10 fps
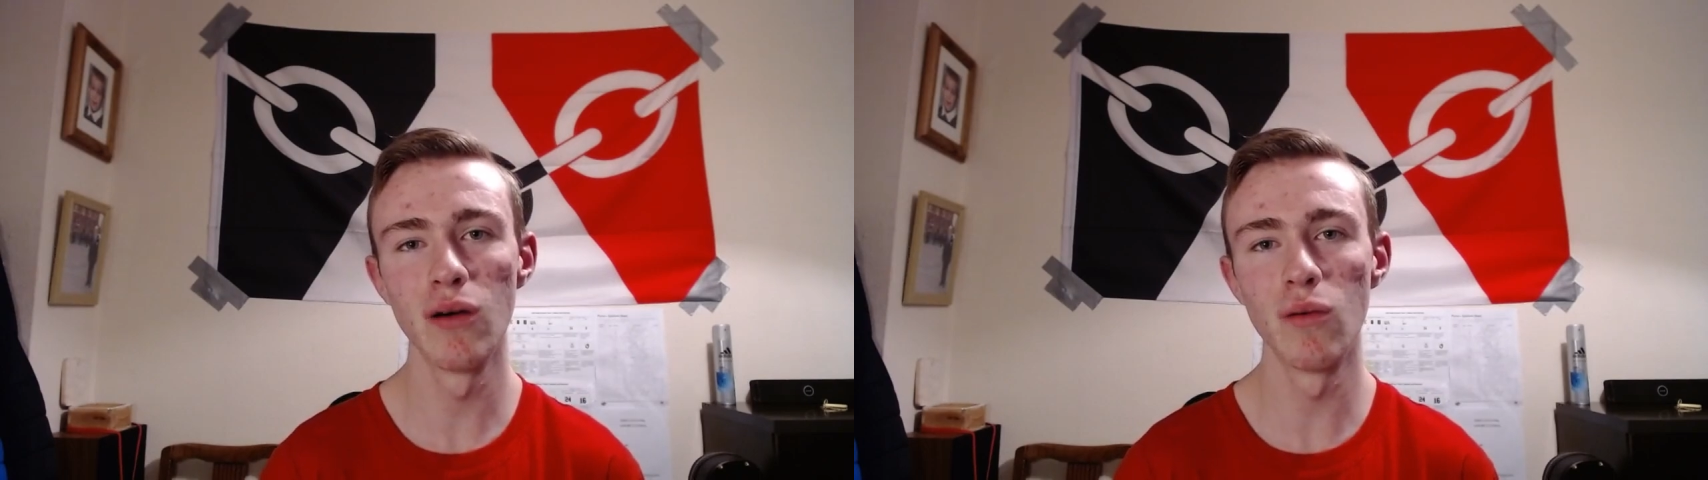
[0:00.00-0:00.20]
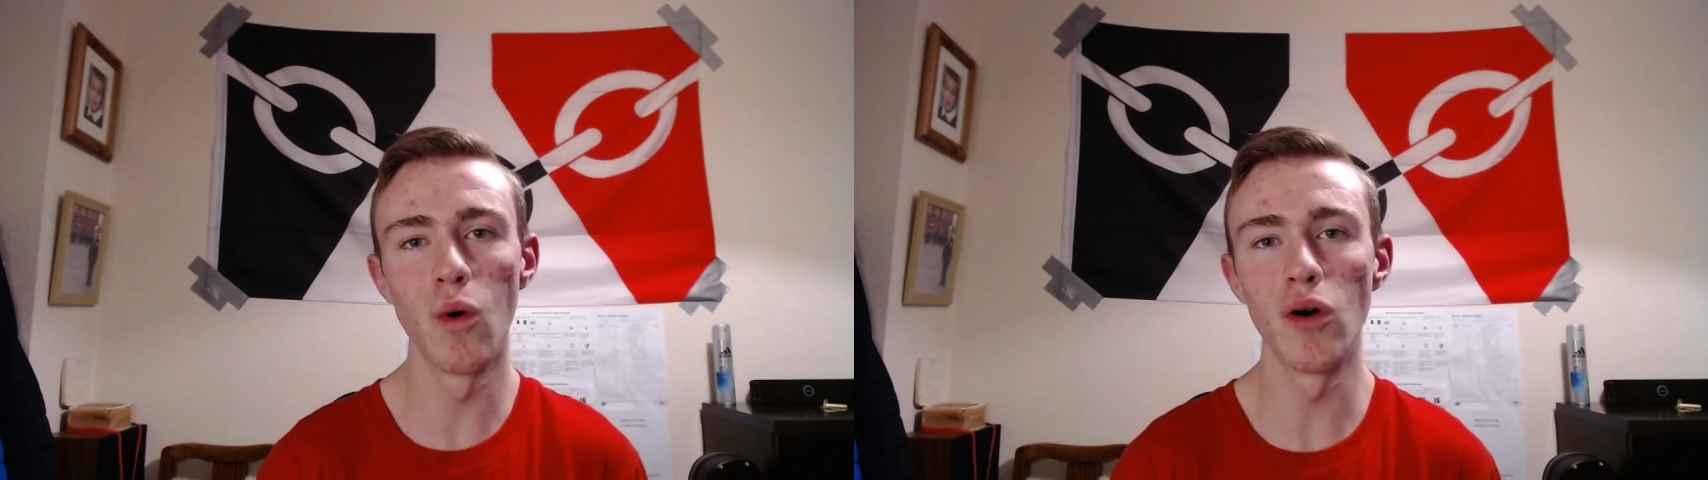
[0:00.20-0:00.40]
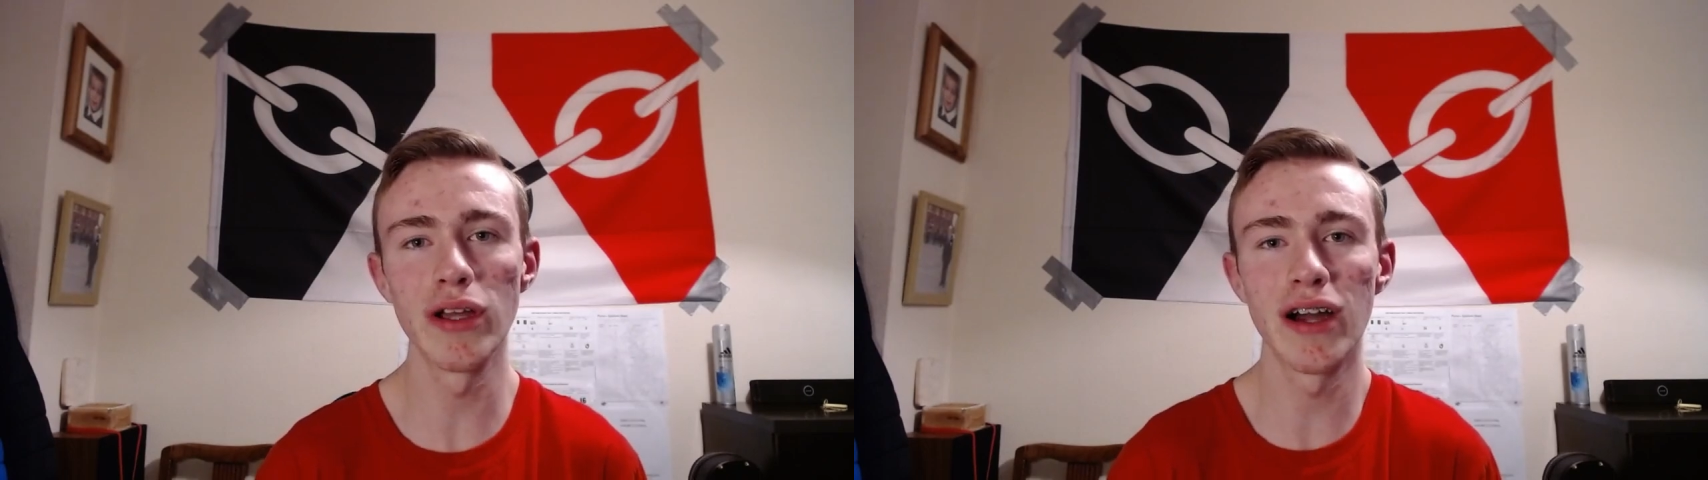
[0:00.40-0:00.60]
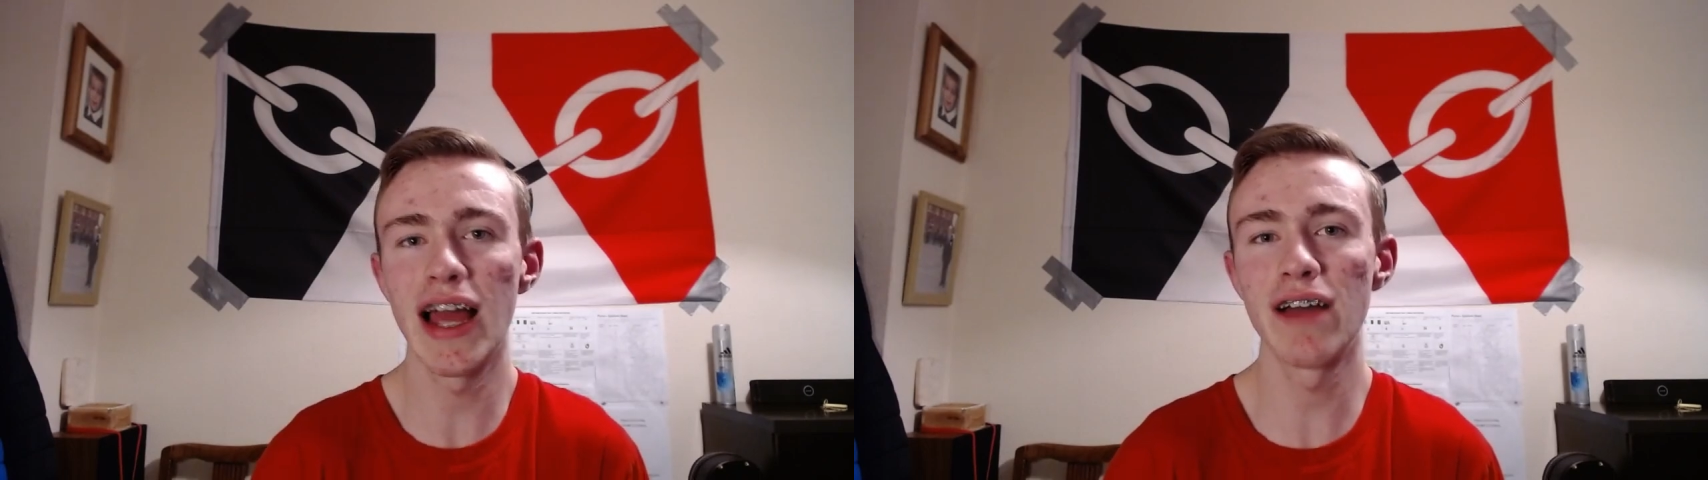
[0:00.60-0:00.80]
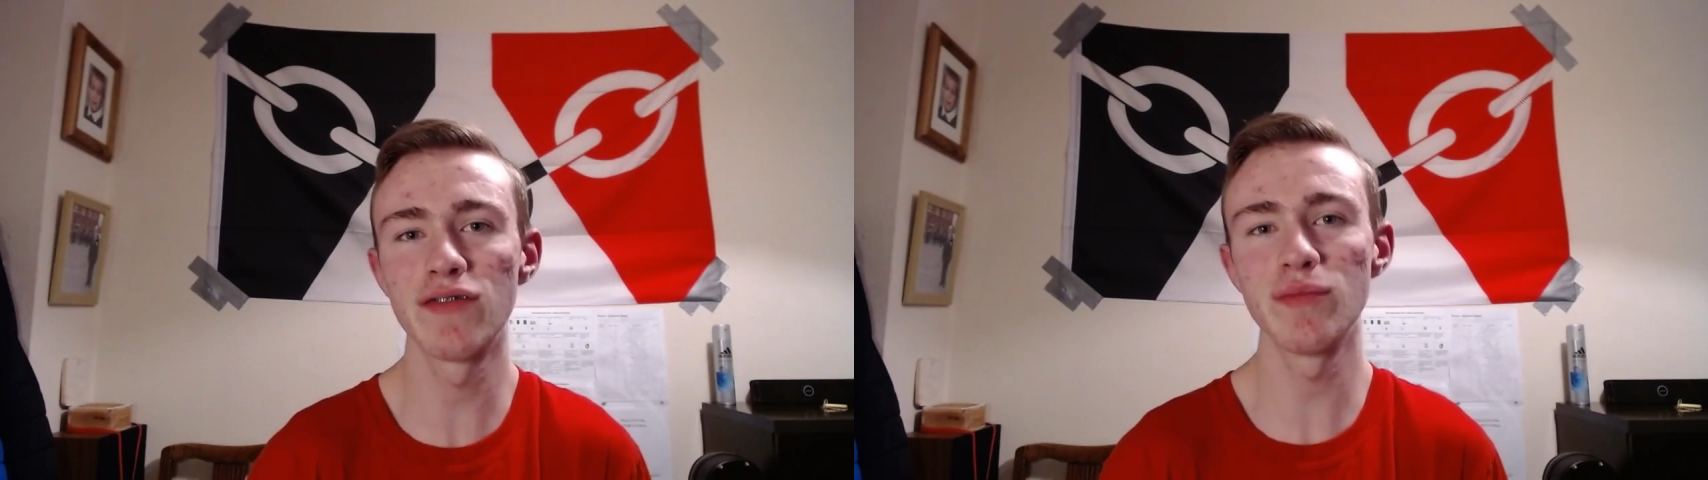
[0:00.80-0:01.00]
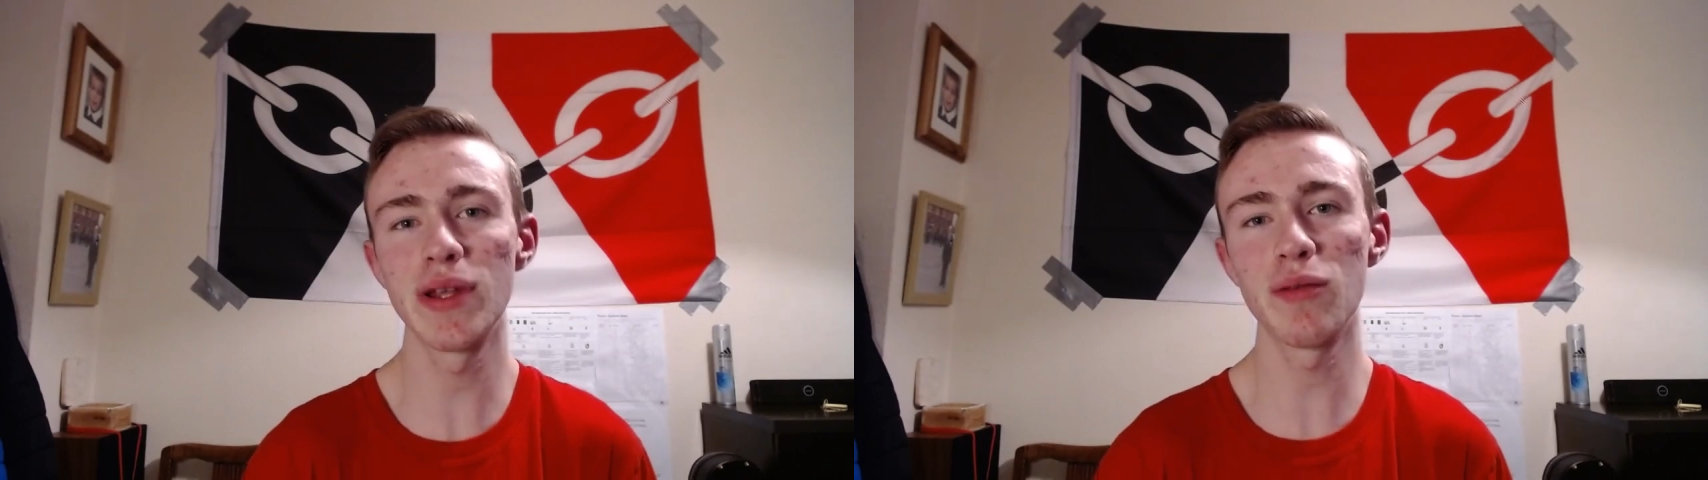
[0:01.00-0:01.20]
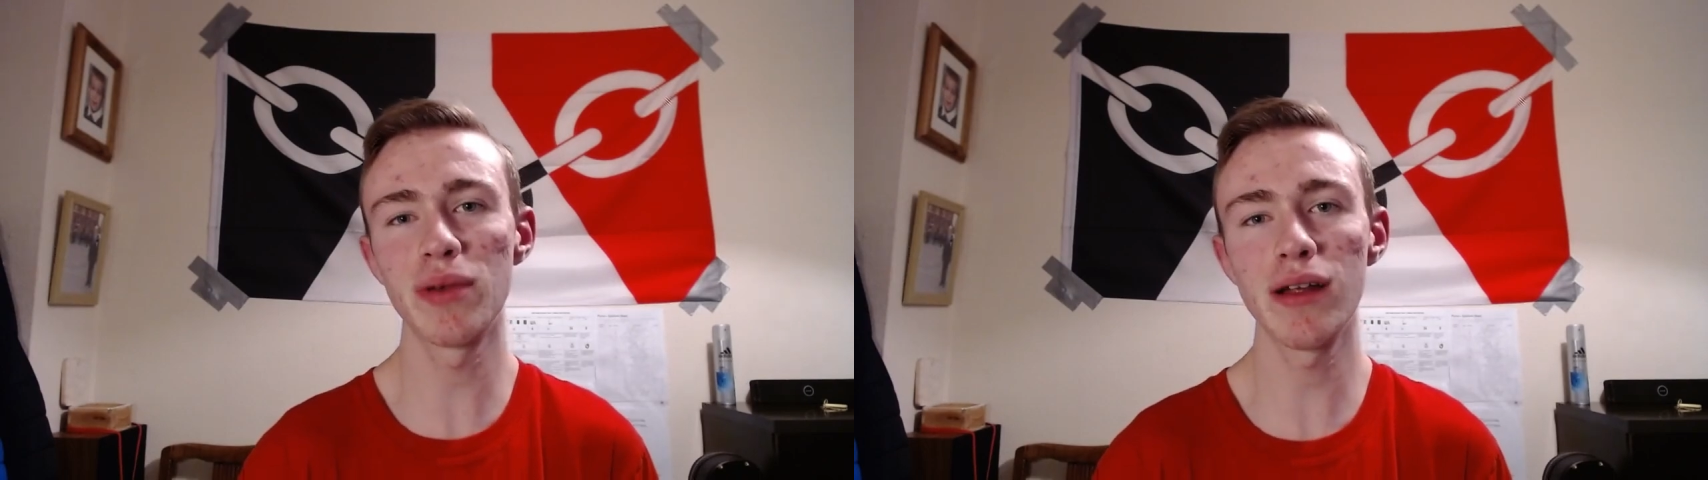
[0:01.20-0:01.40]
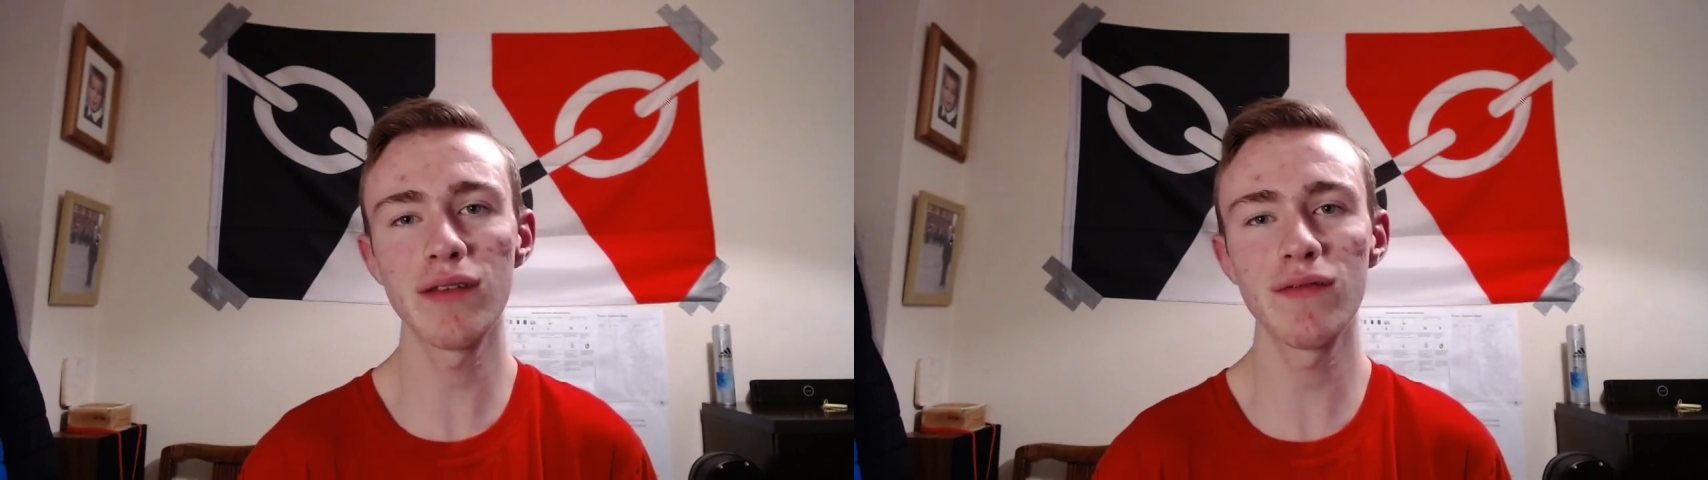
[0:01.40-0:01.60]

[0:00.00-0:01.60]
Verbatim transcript: why I haven't been uploading